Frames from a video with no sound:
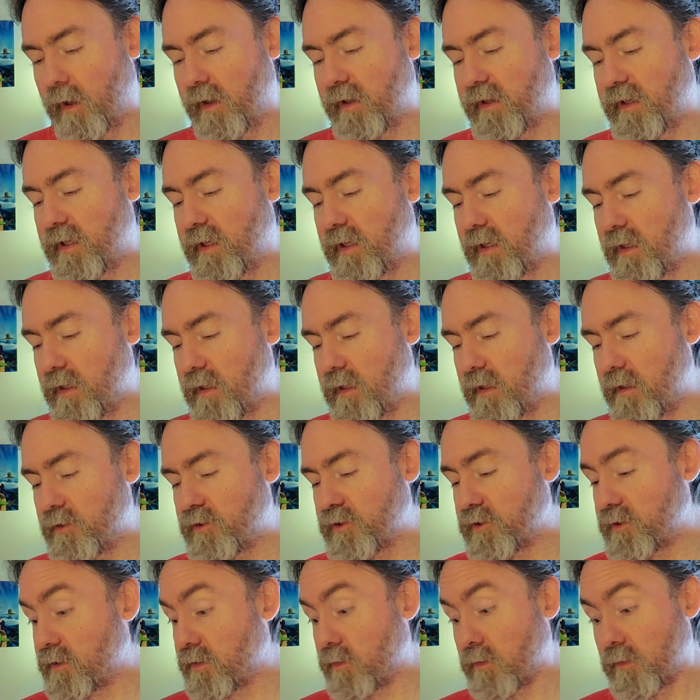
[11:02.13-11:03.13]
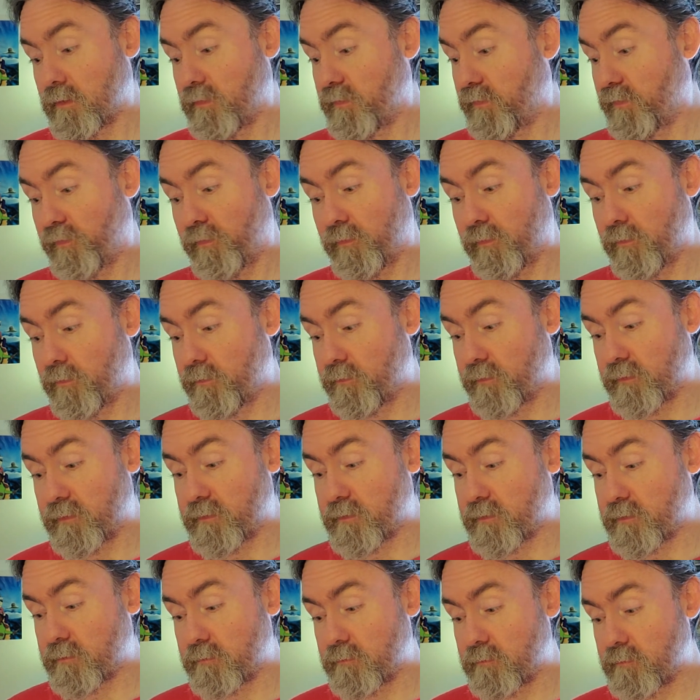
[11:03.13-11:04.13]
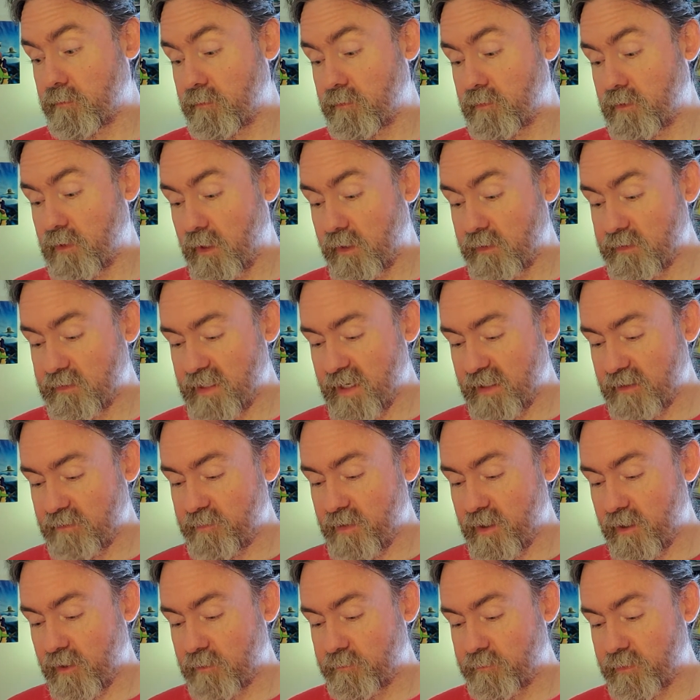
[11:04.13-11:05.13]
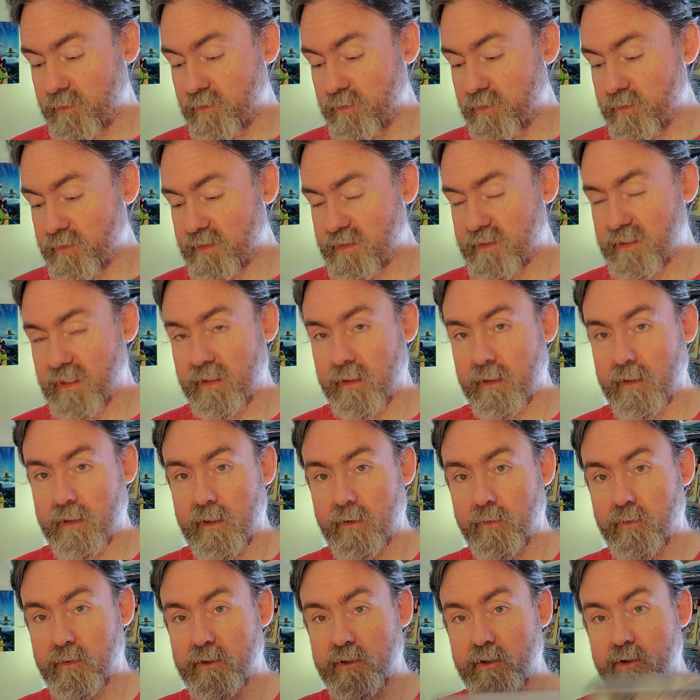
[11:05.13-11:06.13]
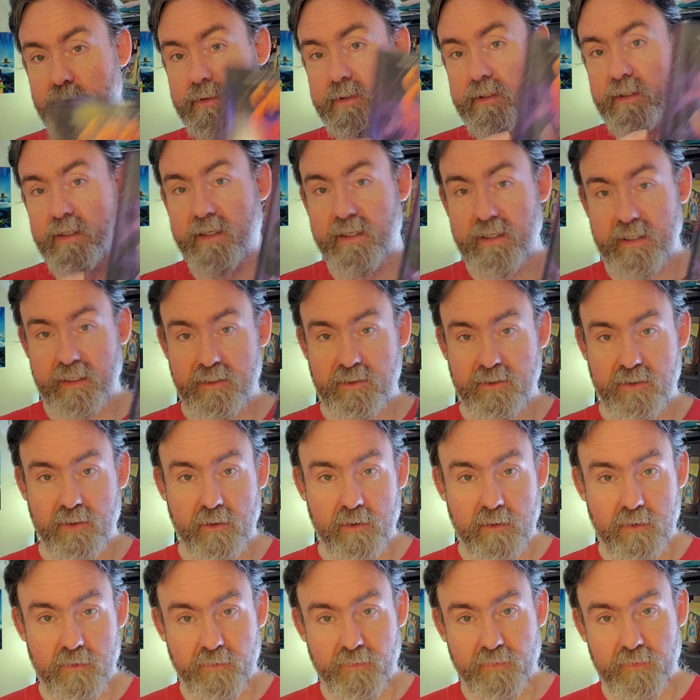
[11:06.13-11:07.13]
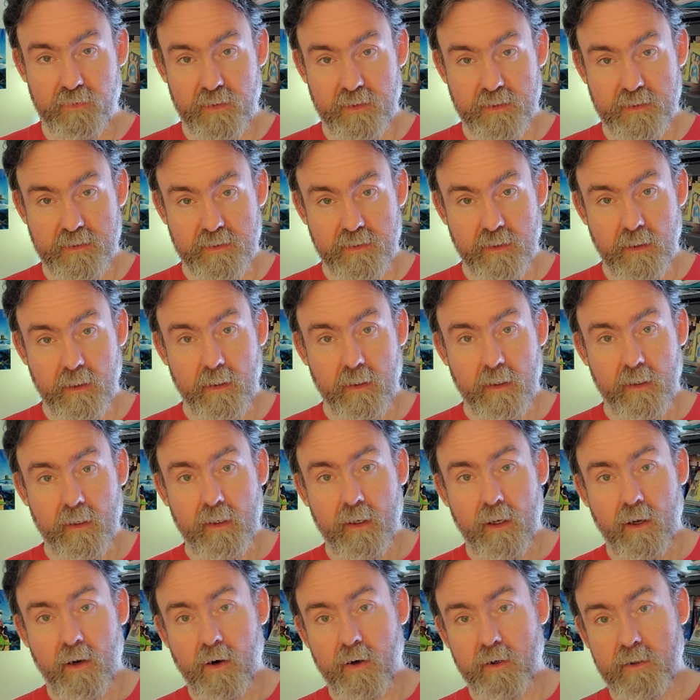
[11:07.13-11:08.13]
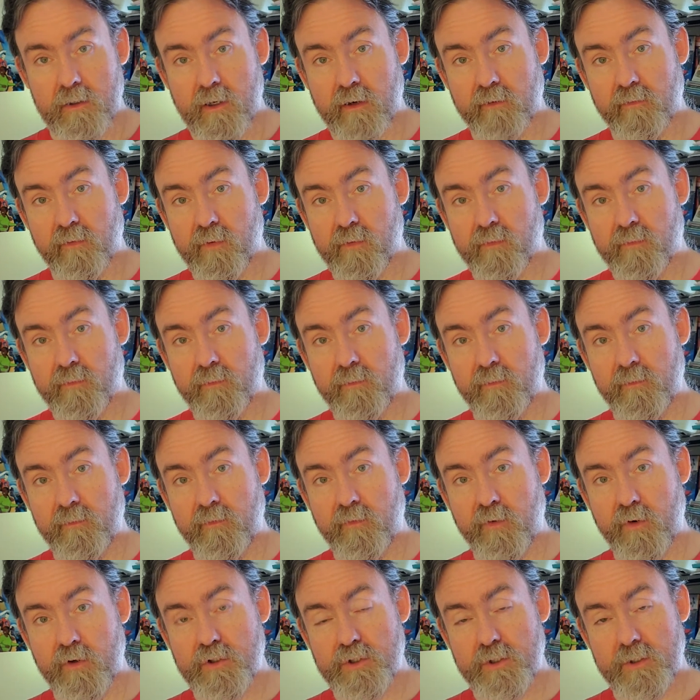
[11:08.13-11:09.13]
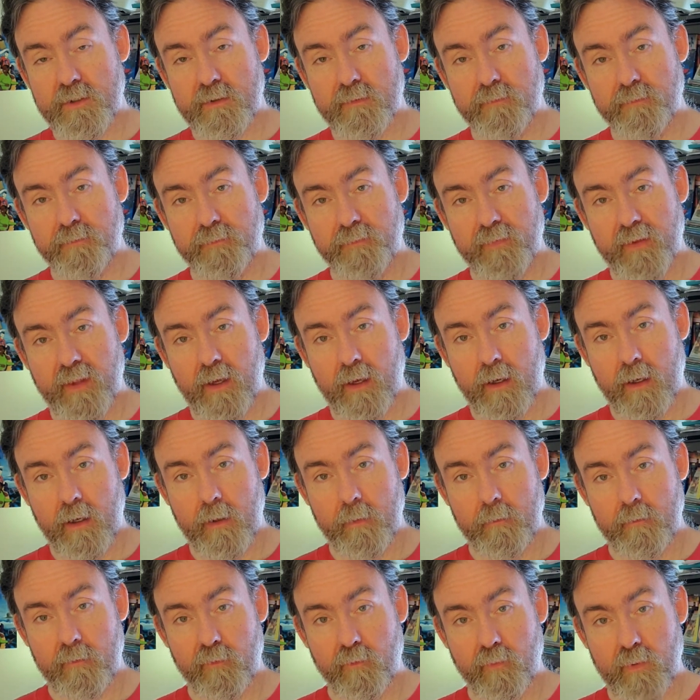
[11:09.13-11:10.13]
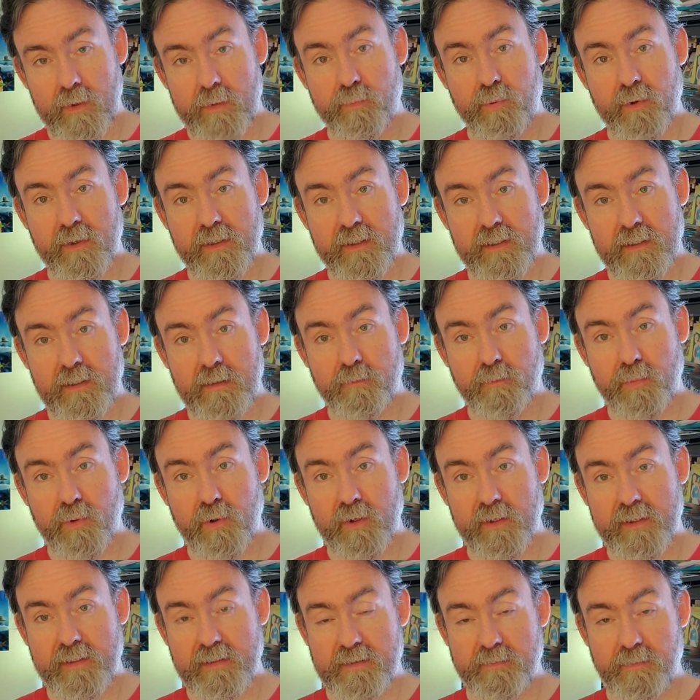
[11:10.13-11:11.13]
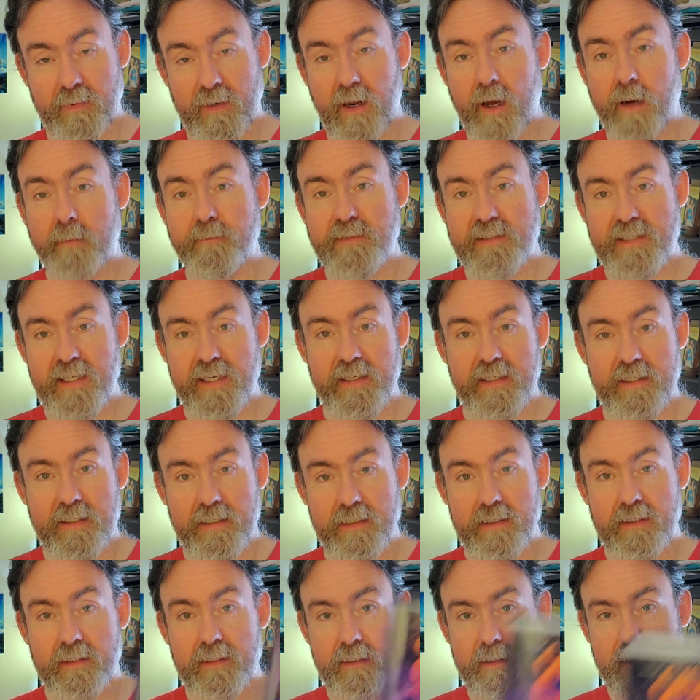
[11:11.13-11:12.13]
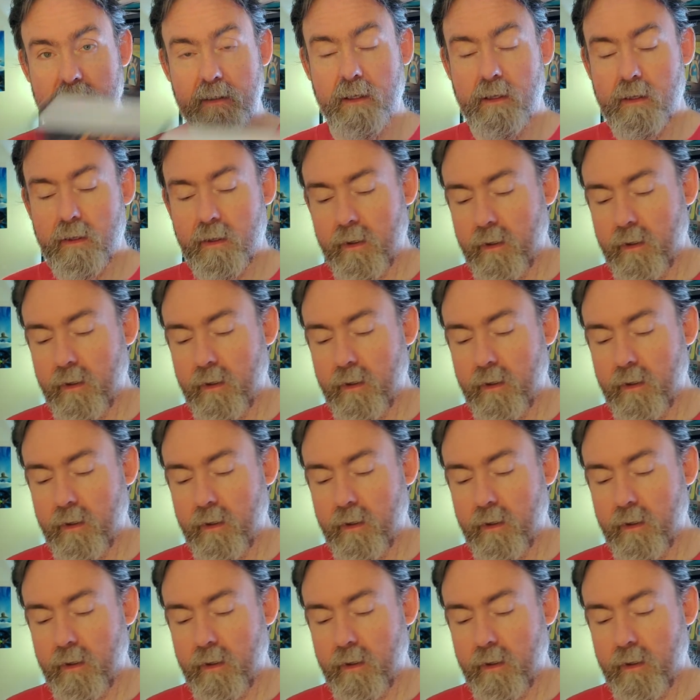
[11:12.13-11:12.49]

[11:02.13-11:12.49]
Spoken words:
he just sort of contacted me out of the blue and said that they were doing a Kickstarter for this hardcover version, reprinting the book. It's been updated